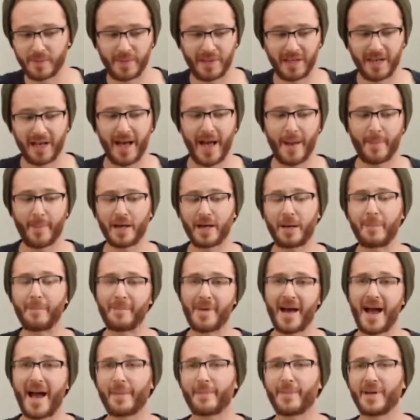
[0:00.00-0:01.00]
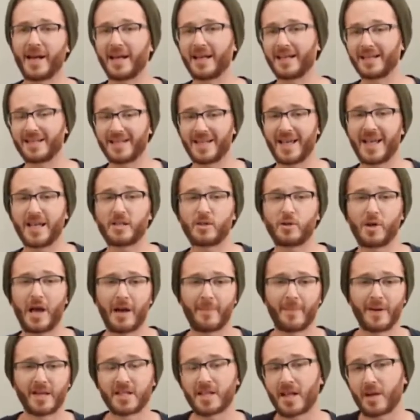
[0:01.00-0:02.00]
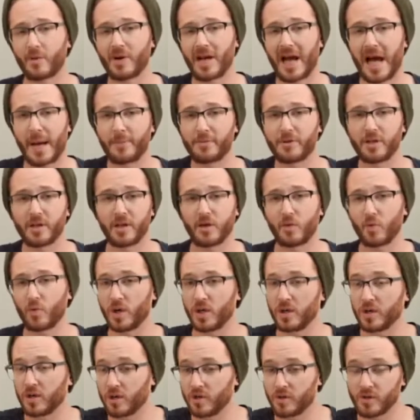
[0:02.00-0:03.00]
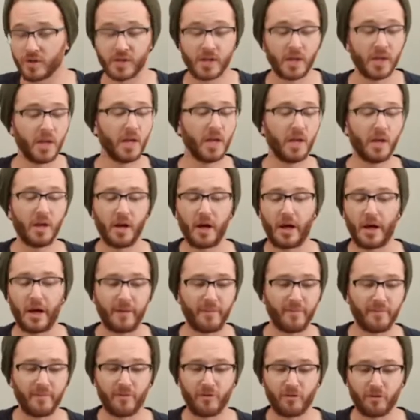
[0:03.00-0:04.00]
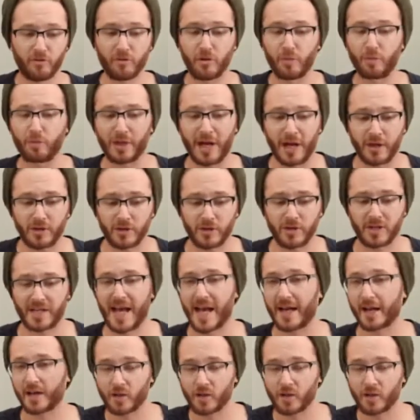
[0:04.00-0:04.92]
meaning I'm on a Mac, but I could test how my site would operate in Windows through Browser Stack.